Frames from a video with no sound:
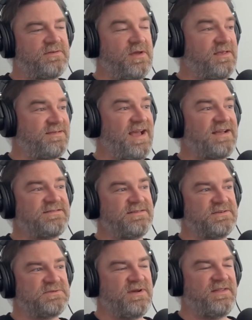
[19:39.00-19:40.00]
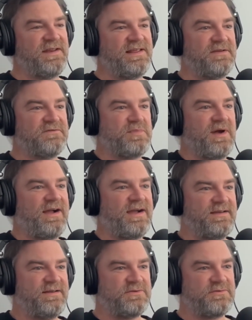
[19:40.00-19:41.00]
It's excellent as well that he lives
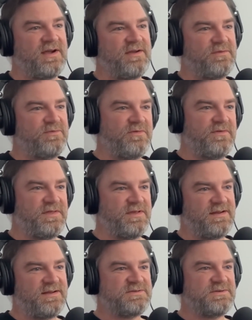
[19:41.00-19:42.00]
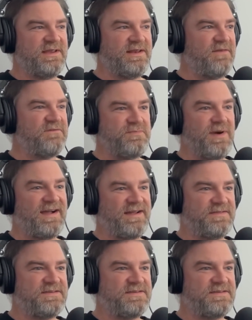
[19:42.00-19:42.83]
behind the drive-in movie theatre, so he lives behind the